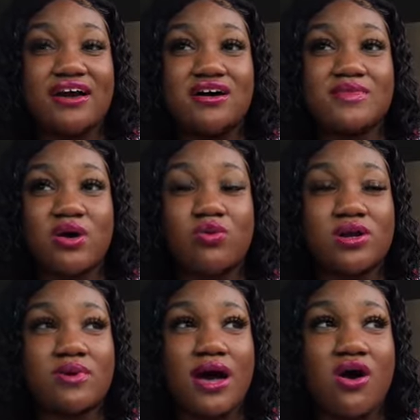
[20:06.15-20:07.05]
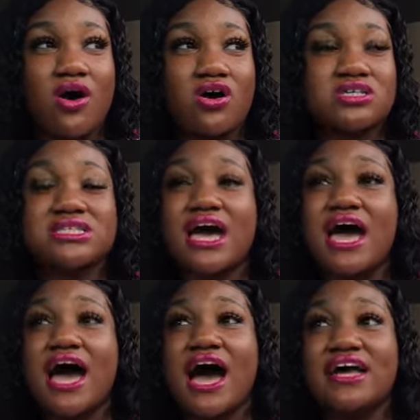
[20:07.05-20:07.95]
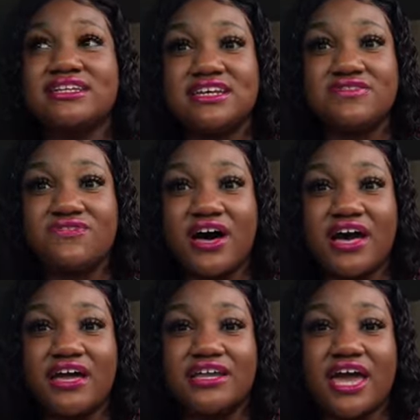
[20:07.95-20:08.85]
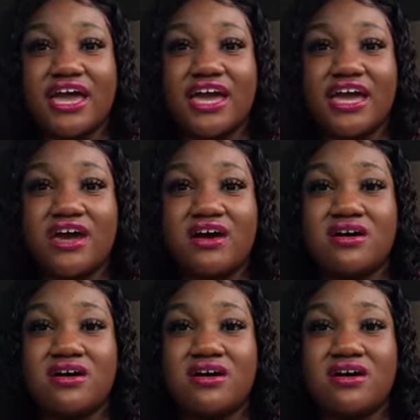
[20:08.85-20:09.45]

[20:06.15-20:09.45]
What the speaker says: at one of my hauls, I did find a